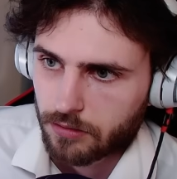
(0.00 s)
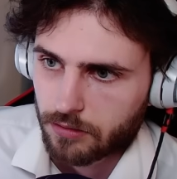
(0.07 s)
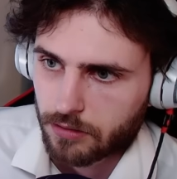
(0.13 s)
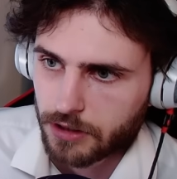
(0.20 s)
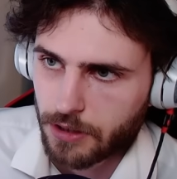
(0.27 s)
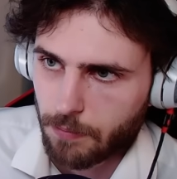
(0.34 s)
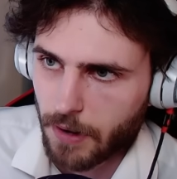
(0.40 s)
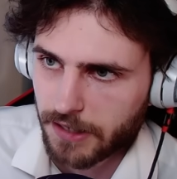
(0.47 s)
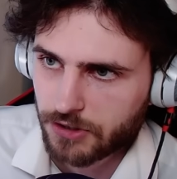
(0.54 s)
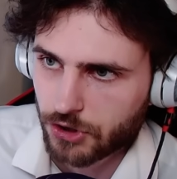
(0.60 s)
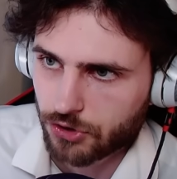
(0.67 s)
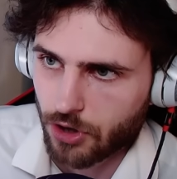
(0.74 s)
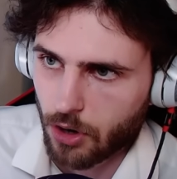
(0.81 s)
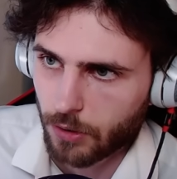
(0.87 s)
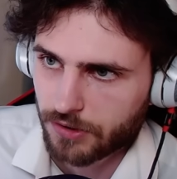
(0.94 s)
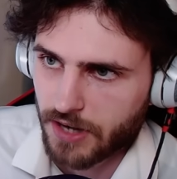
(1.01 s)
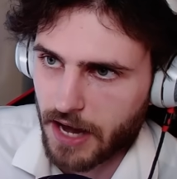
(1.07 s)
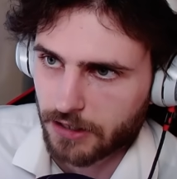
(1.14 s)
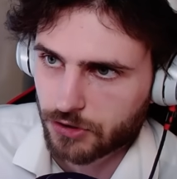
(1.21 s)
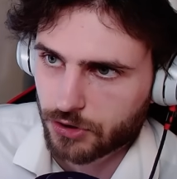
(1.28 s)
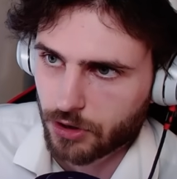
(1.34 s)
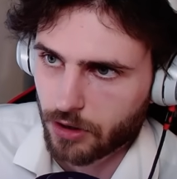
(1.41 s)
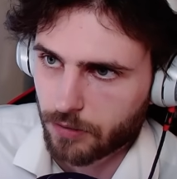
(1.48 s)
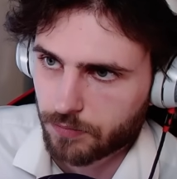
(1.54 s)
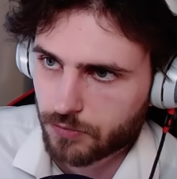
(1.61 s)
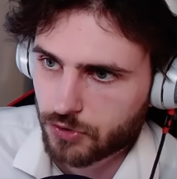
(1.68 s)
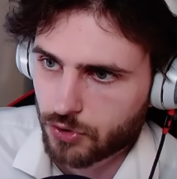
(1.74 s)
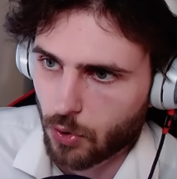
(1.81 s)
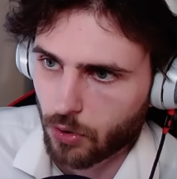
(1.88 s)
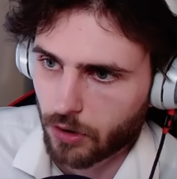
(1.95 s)
he might just go attach to
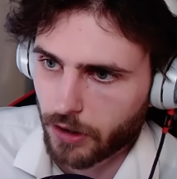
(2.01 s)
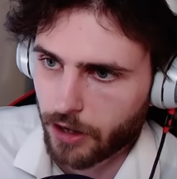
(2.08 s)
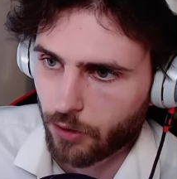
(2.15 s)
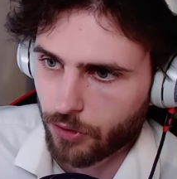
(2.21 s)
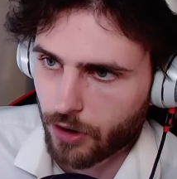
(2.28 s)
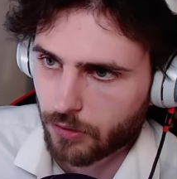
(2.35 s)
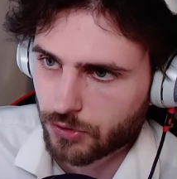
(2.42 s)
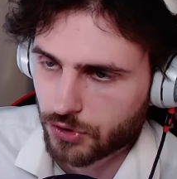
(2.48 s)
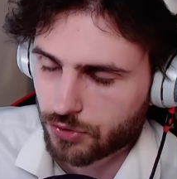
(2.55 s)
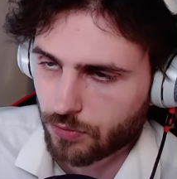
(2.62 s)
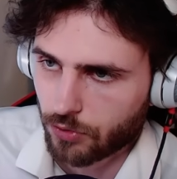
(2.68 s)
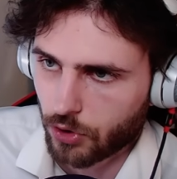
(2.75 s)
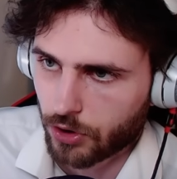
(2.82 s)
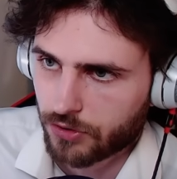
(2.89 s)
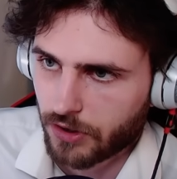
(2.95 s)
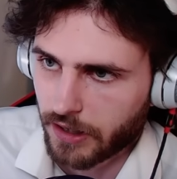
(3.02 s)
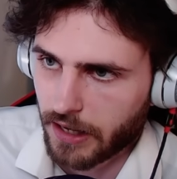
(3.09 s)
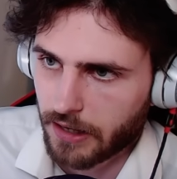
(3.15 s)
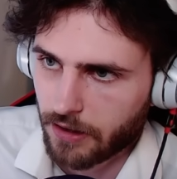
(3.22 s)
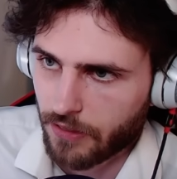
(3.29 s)
Solgaleo, though, and just look to get into